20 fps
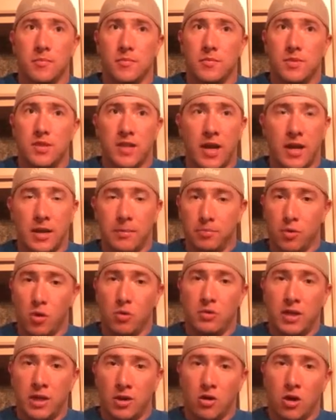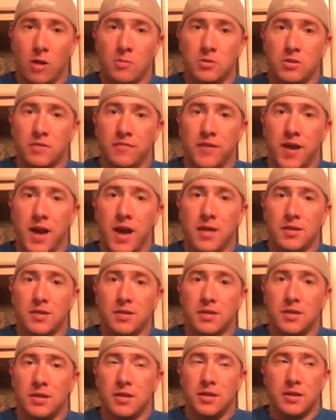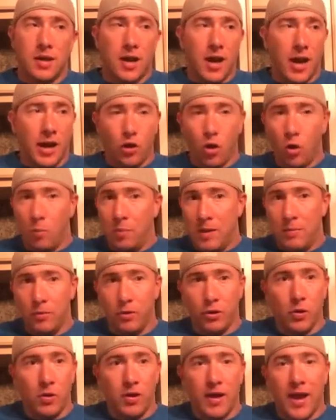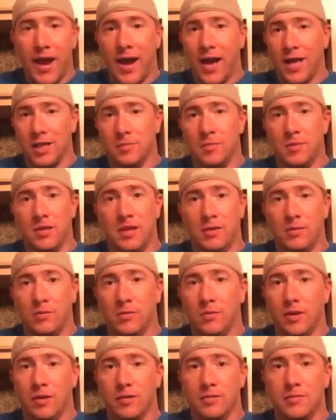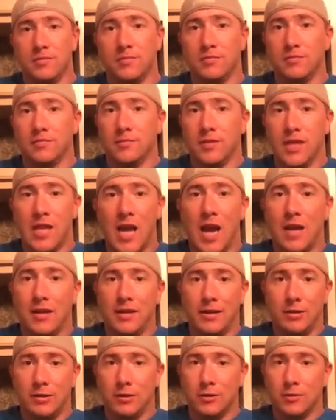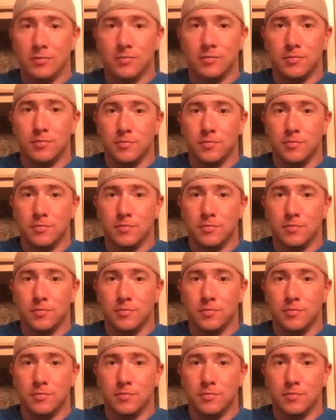setting protein, carbs, and fats. I know people are going to ask me what the ideal,